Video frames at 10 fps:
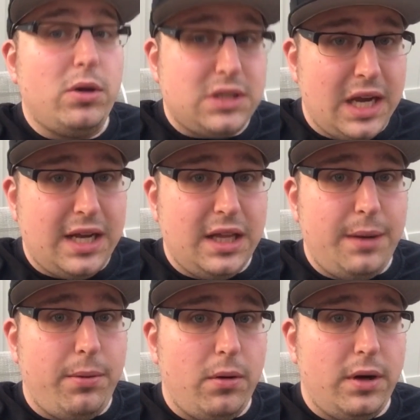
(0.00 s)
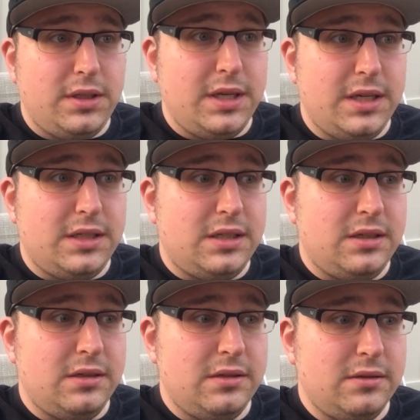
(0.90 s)
most likely
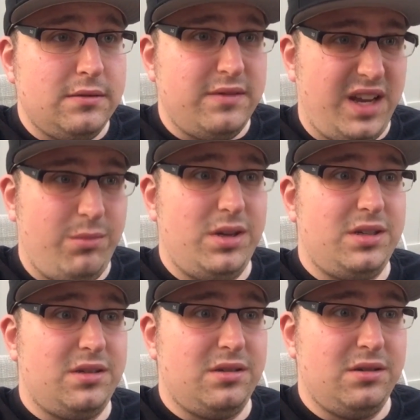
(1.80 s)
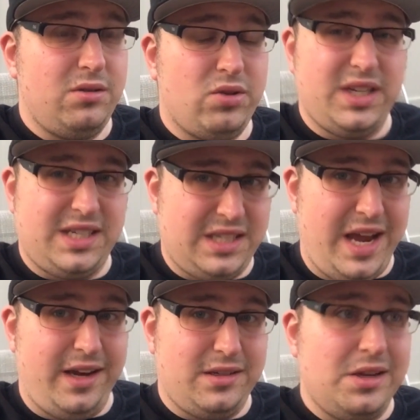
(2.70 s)
poisonous. Venomous? Or is that
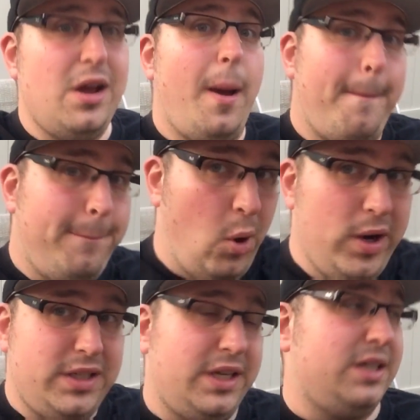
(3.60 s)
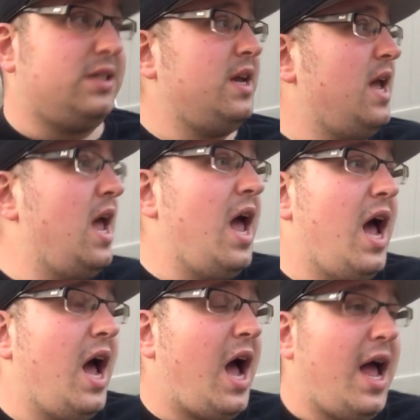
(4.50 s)
snakes? Poisonous.
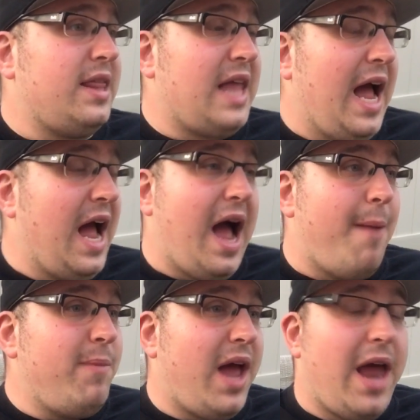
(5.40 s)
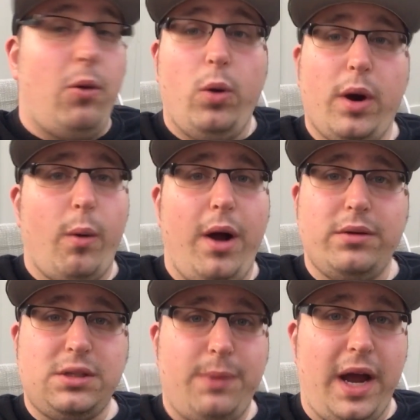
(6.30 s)
I don't work well
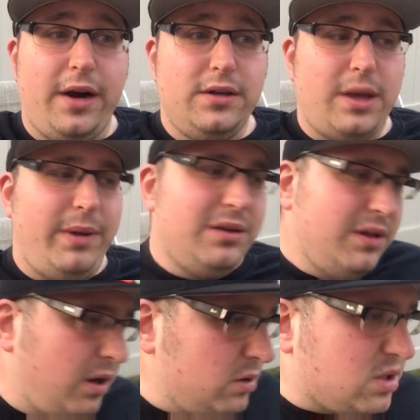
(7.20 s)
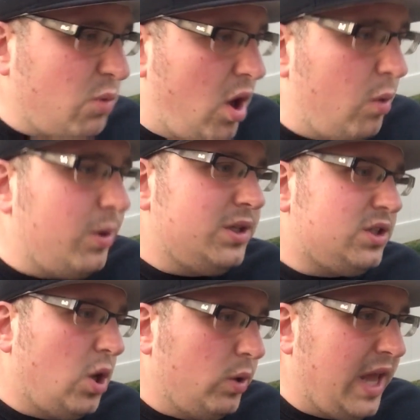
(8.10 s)
with spiders. I mean, little small
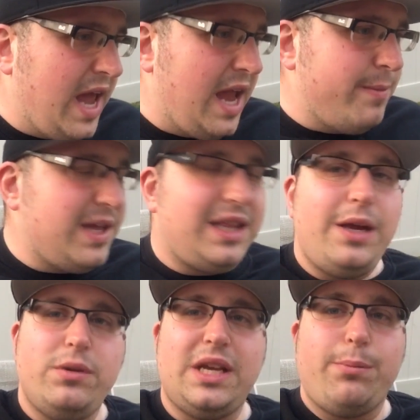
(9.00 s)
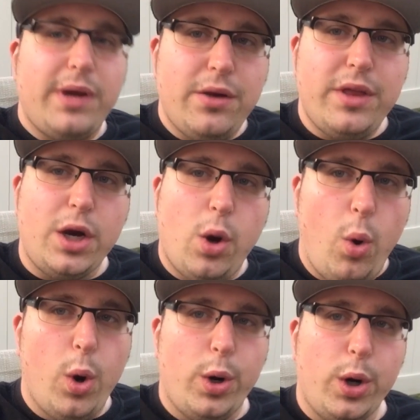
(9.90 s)
ones, okay, but that thing was like bigger than a
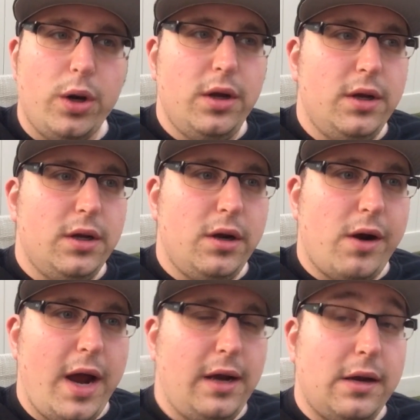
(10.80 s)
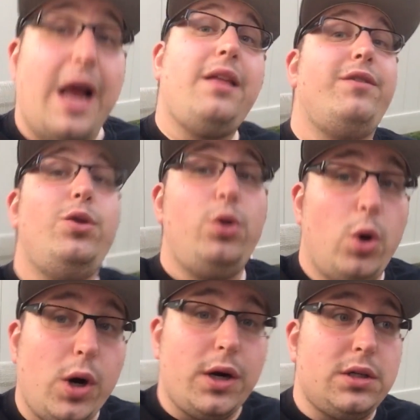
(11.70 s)
quarter, all right? And I live in New
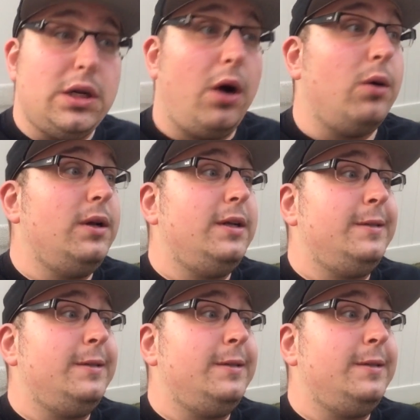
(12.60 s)
York, so